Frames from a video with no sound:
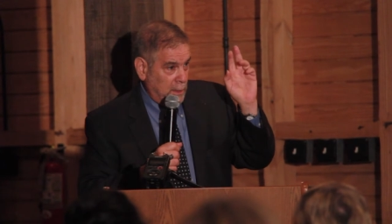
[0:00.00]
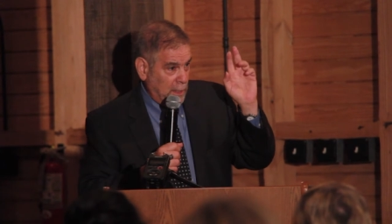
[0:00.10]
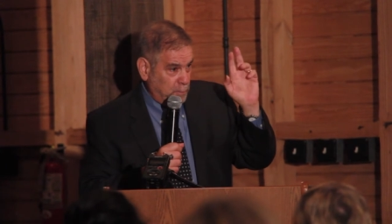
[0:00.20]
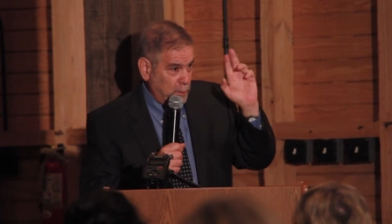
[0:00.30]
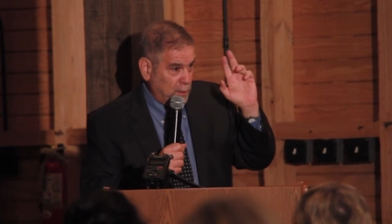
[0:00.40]
And
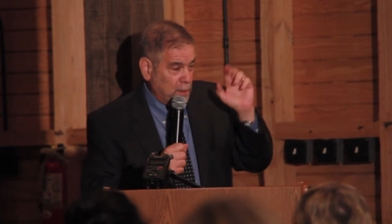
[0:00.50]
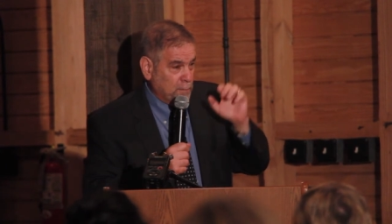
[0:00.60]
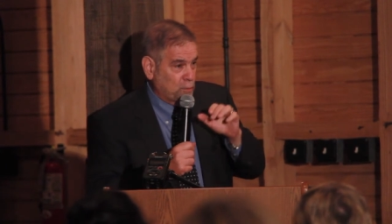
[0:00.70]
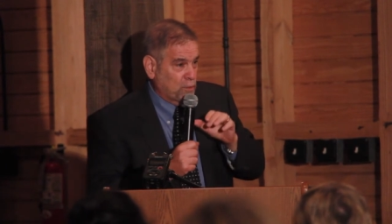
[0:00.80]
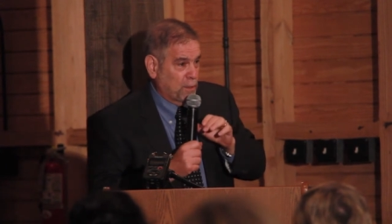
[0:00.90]
that
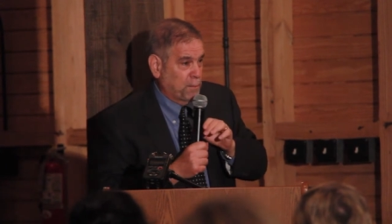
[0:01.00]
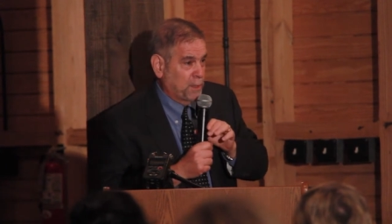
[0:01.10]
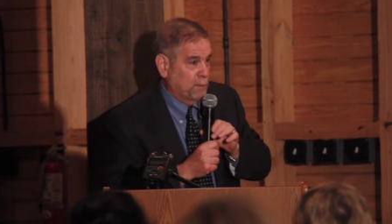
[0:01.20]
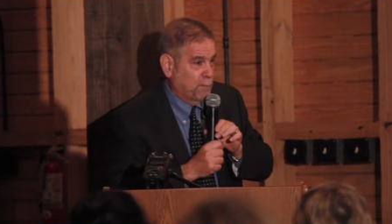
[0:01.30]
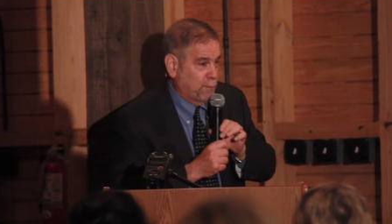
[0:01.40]
becomes
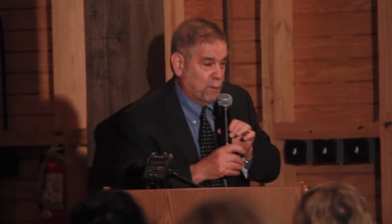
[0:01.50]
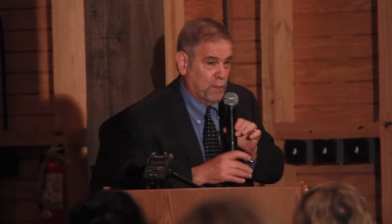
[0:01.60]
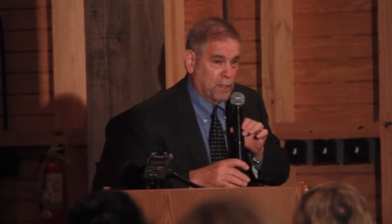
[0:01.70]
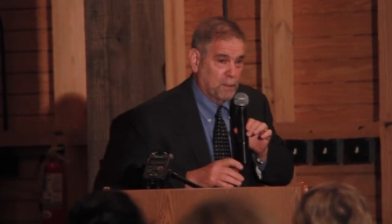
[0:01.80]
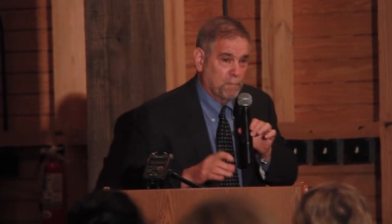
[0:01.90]
something
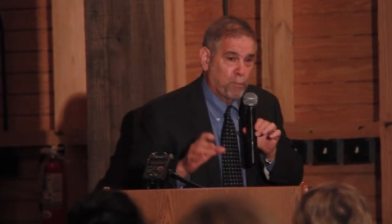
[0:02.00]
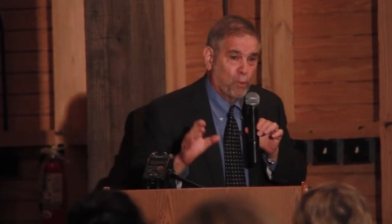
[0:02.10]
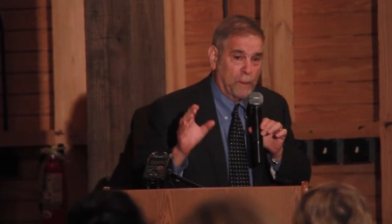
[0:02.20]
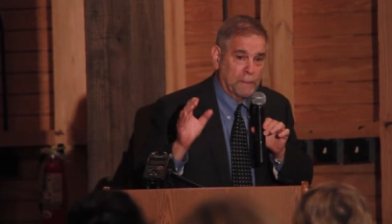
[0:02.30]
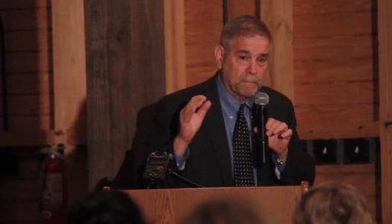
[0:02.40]
very
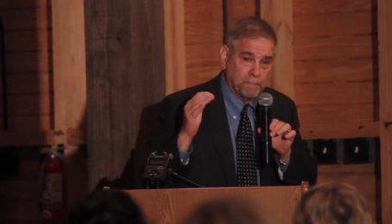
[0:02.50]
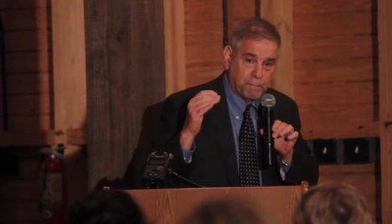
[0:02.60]
important.